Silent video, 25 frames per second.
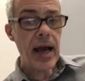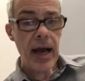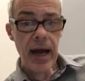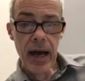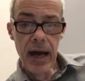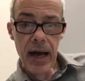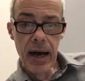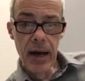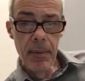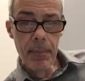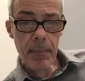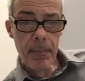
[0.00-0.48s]

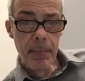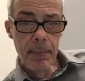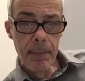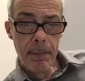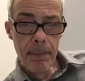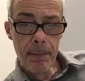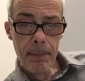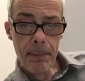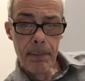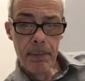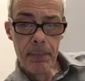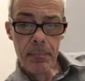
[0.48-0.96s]

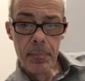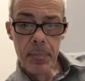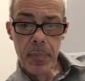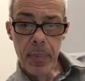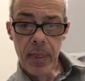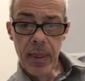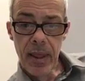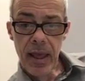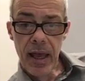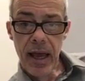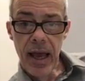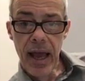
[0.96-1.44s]
um,
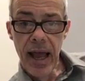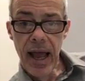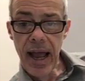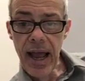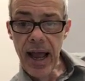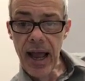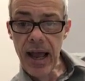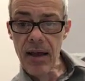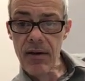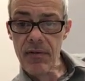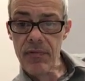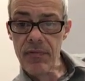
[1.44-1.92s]

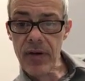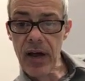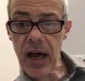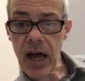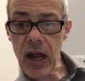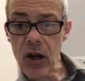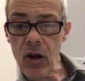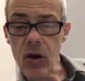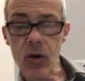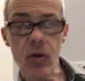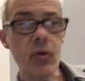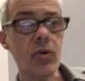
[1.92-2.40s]
have
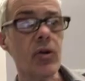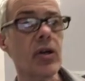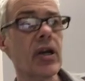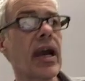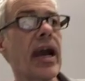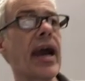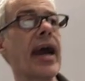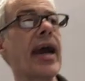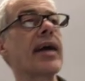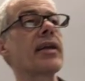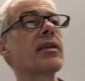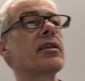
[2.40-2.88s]
a
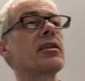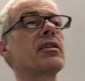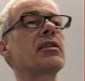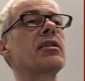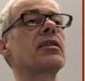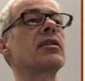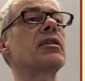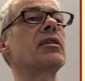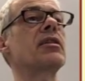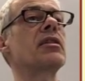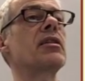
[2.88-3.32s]
look at